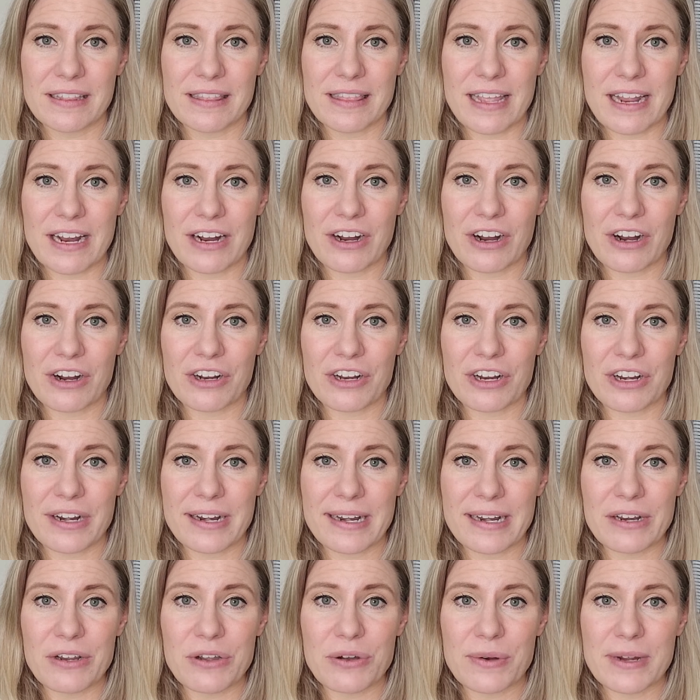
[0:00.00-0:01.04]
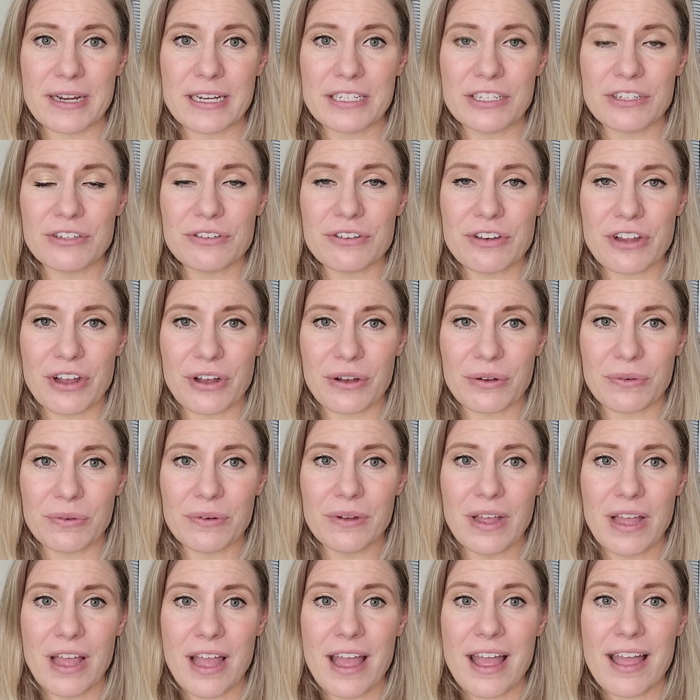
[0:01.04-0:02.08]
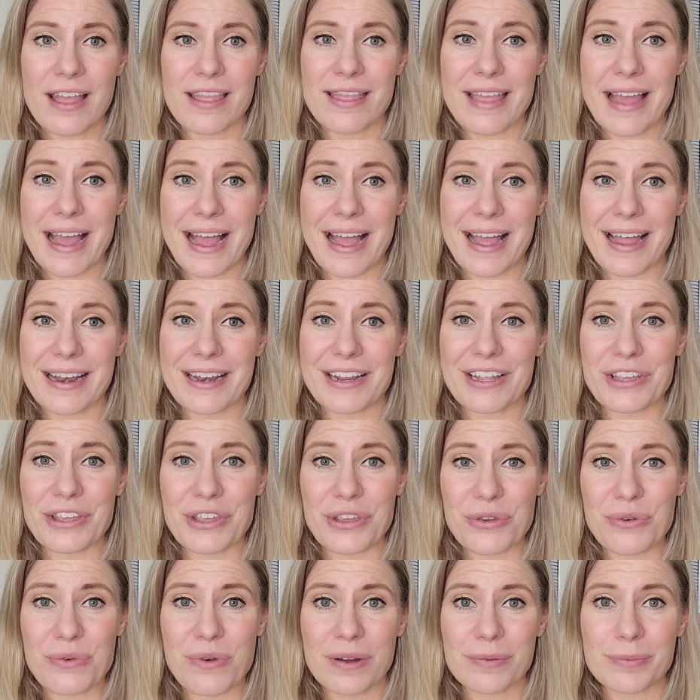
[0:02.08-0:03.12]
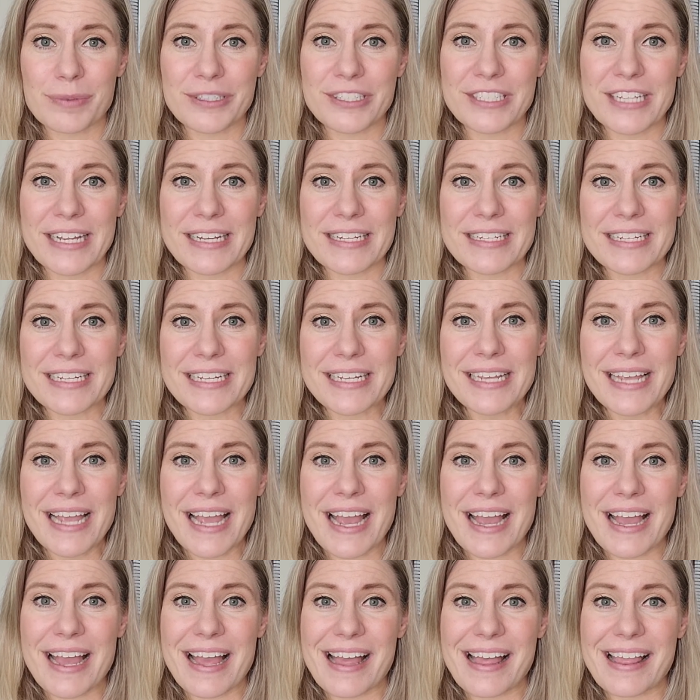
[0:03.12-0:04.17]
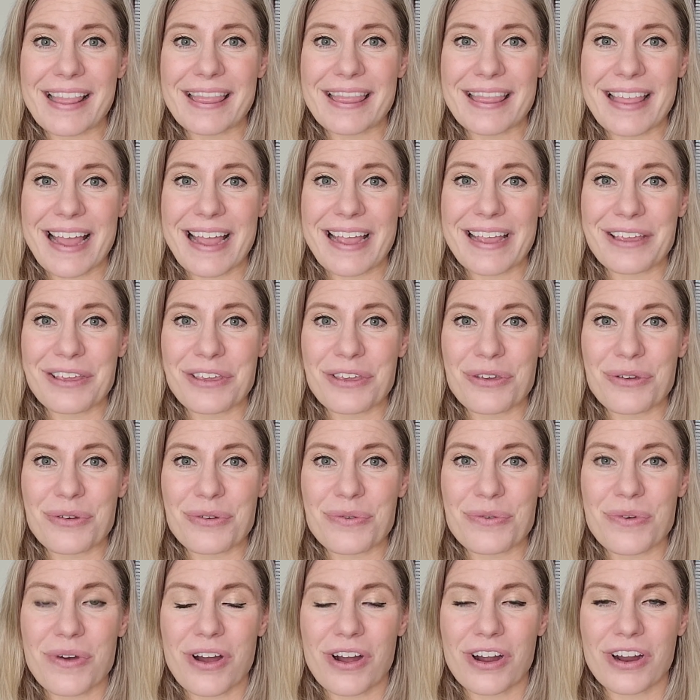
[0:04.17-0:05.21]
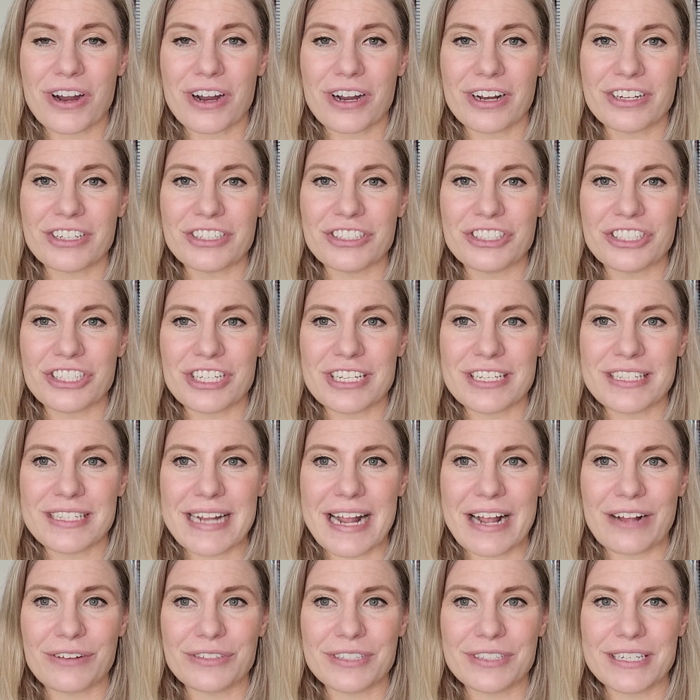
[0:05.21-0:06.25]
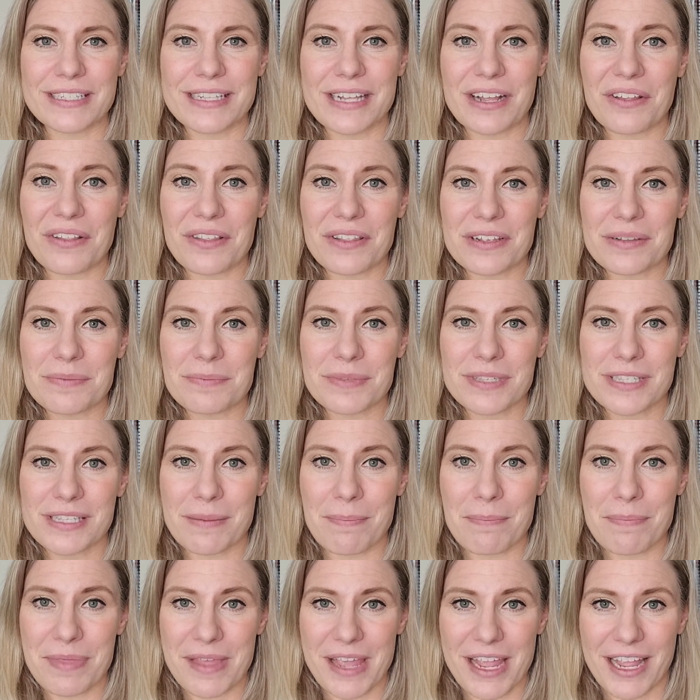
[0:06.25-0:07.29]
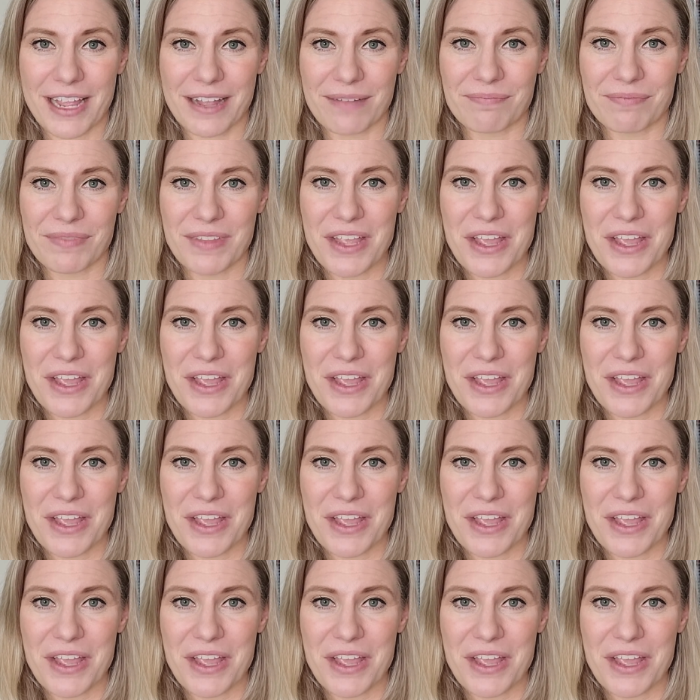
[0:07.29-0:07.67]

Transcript: They are going, going to know that you are pretending and that you are just out to sell them something.